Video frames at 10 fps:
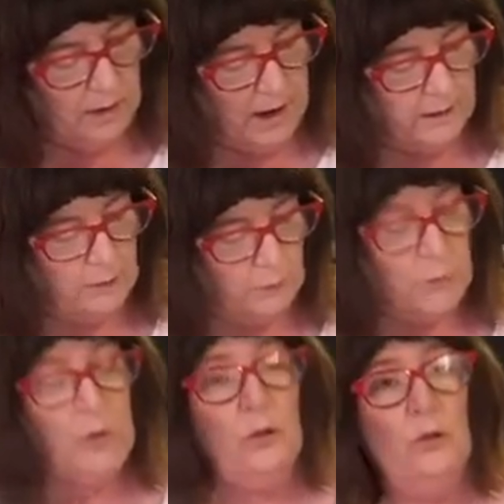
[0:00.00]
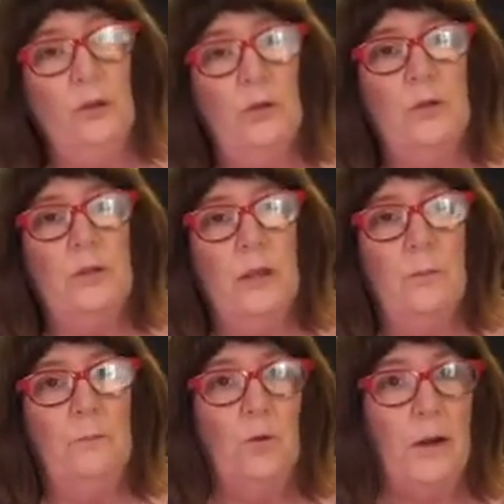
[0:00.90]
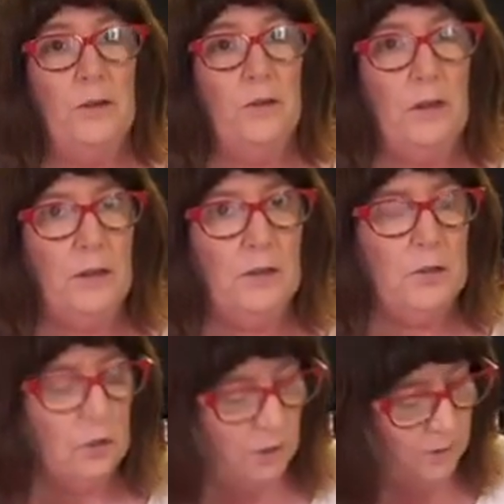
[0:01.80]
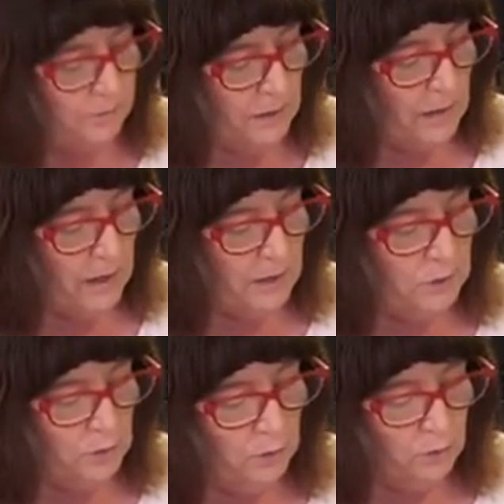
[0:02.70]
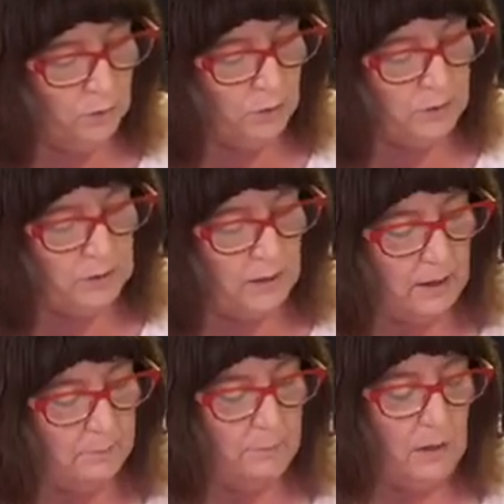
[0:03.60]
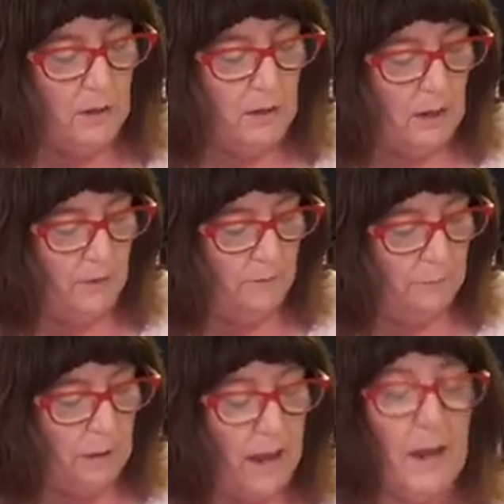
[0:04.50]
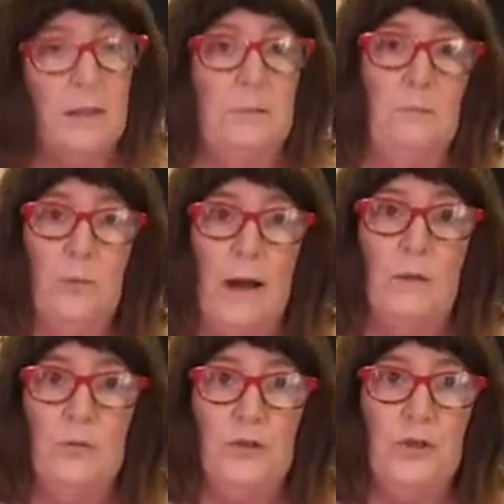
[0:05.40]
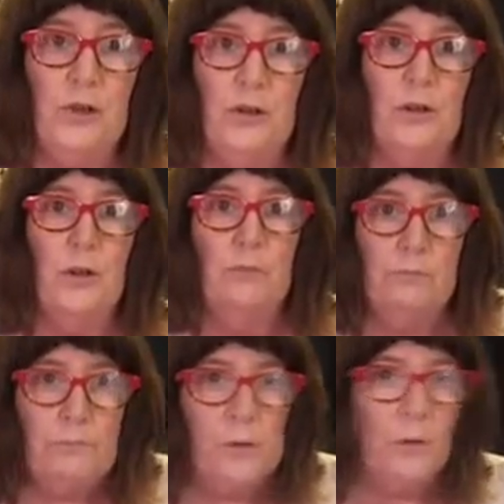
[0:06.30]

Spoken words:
ask for 2/3 cup granulated sugar and 2/3 cup of packed brown sugar. Be